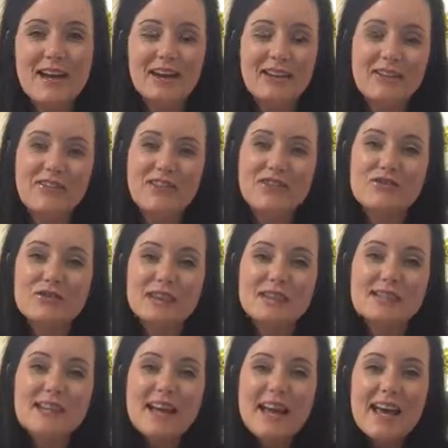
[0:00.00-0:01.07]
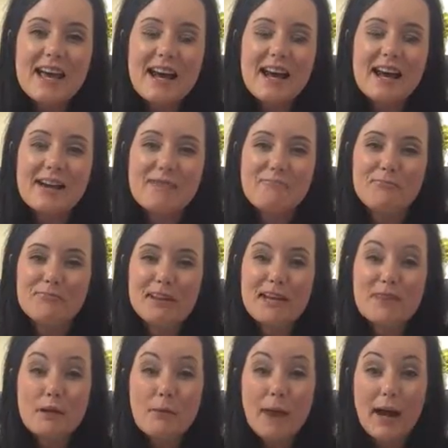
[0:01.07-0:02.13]
area of interest.
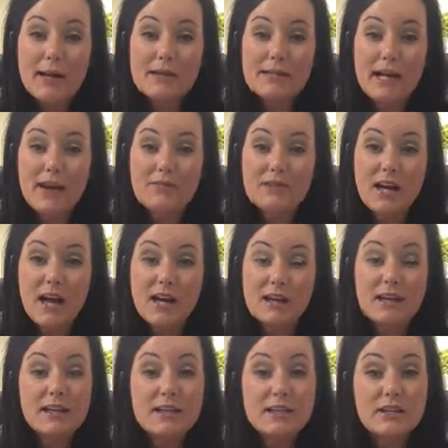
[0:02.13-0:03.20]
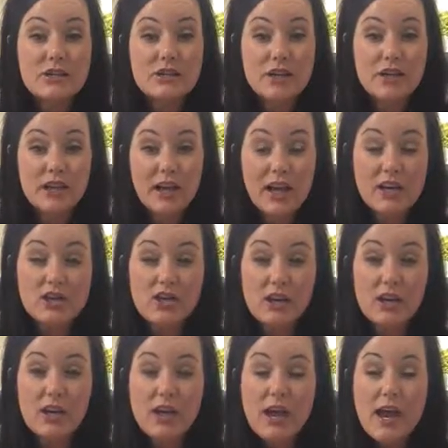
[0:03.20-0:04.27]
In the past, I've taught in teacher
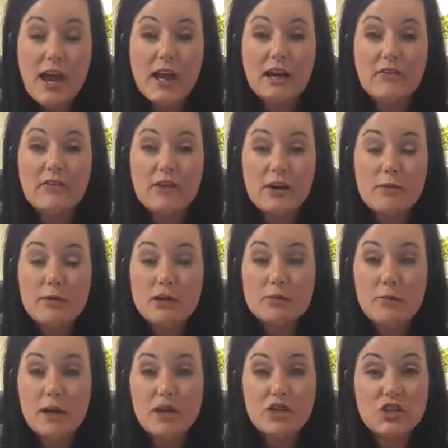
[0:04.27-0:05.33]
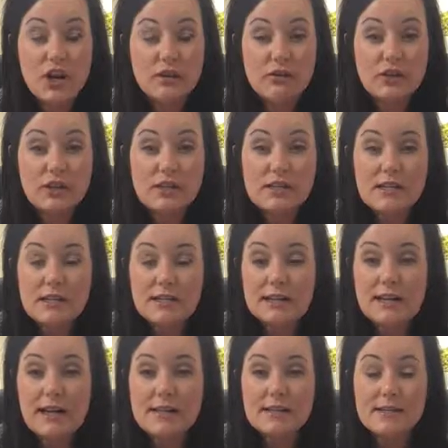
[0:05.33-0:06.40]
education, and I've very much been a generalist in
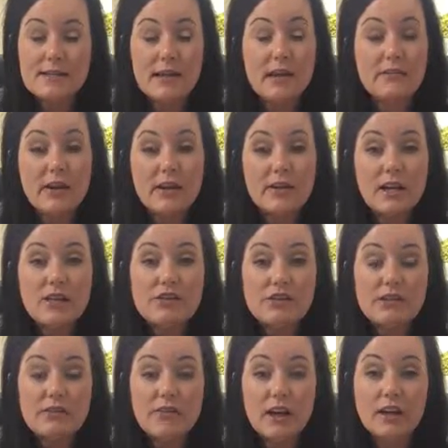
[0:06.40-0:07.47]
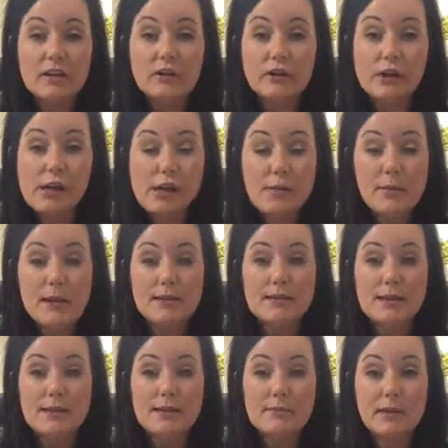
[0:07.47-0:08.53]
classes like Foundations of Ed, Curriculum and
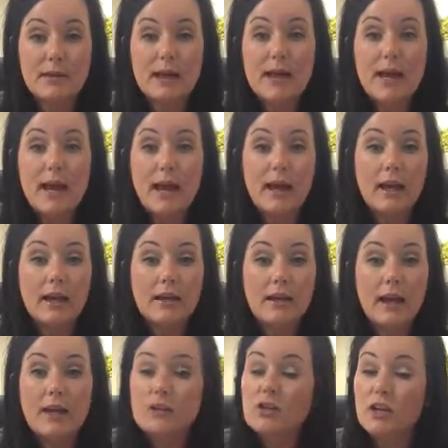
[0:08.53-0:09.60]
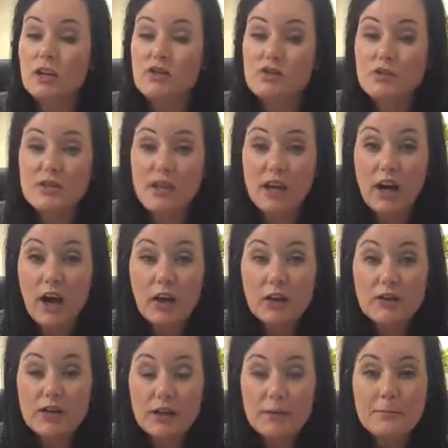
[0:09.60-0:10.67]
Assessment, and Educational
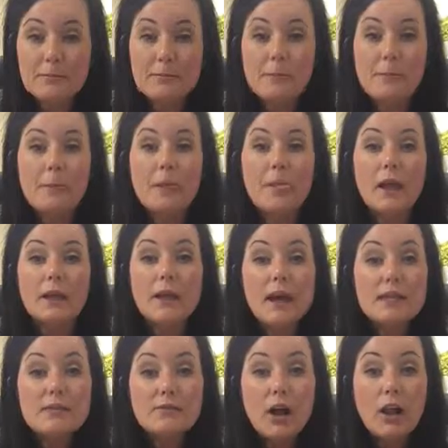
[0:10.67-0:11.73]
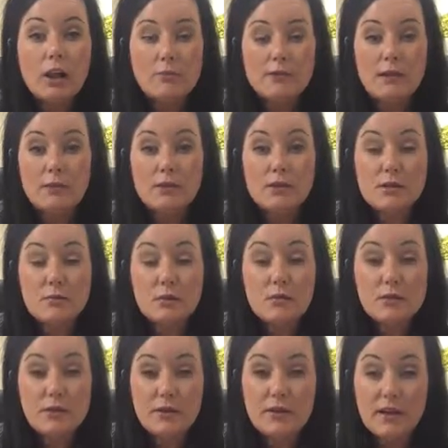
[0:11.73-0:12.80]
Psychology. Last fall, I was able to
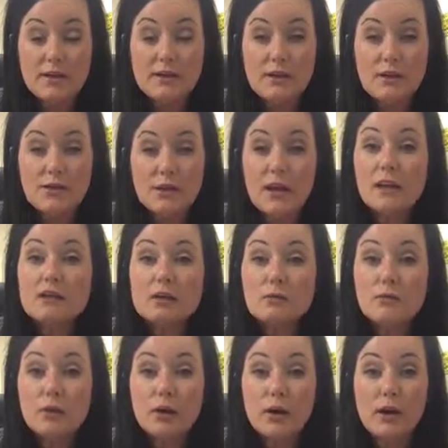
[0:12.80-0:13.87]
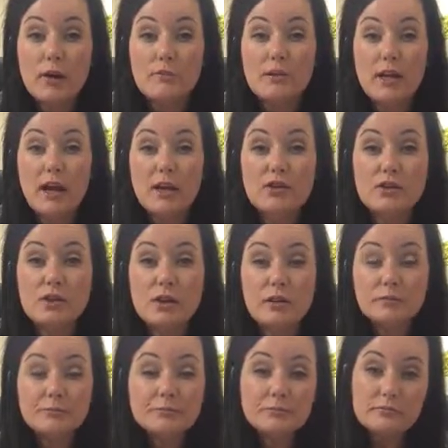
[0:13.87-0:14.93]
move to advanced education programs and
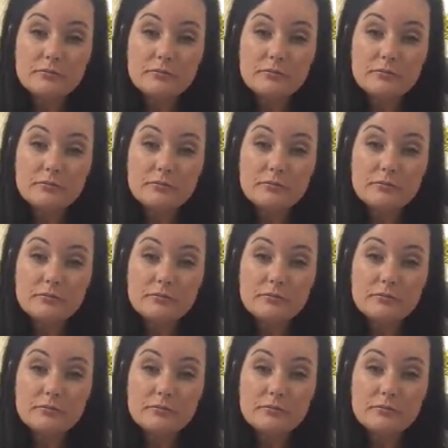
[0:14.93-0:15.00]
actually